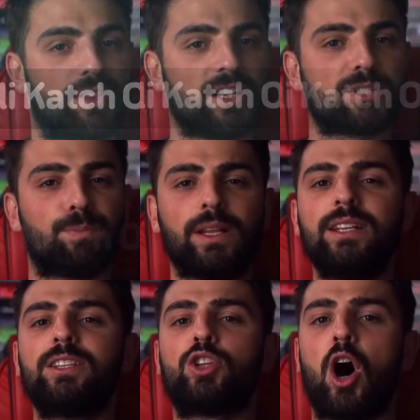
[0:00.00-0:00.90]
There's
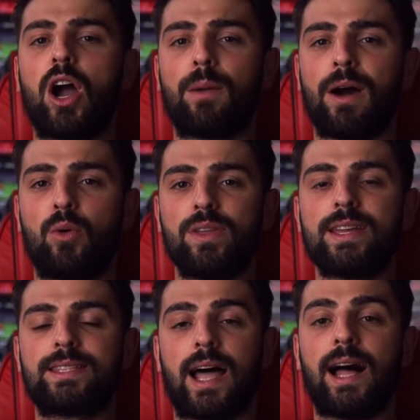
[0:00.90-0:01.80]
plenty to talk about with
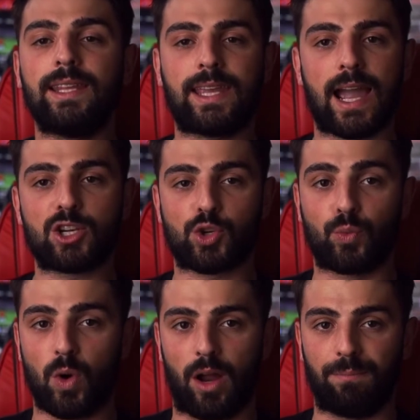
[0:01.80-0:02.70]
the Dali Katch
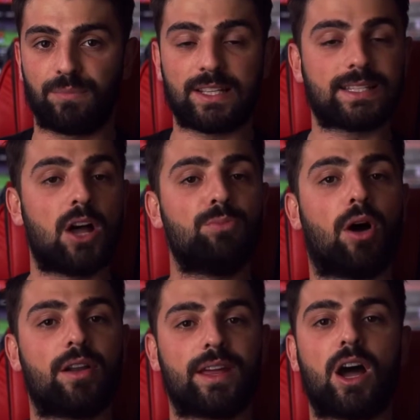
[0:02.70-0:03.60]
One, a
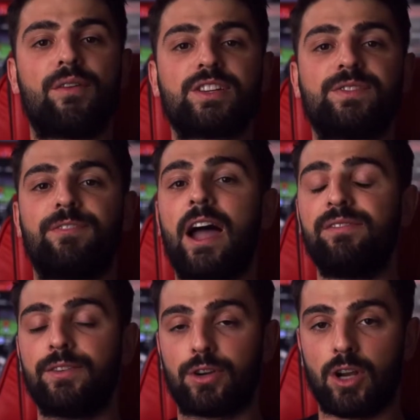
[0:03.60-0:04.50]
soundbar that offers
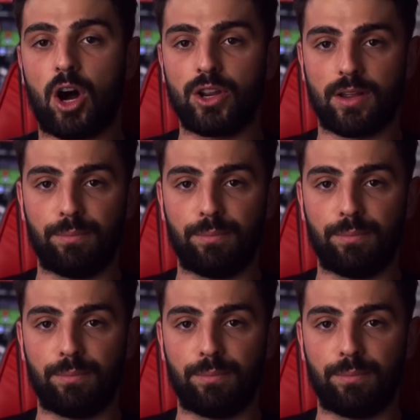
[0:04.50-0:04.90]
five different audio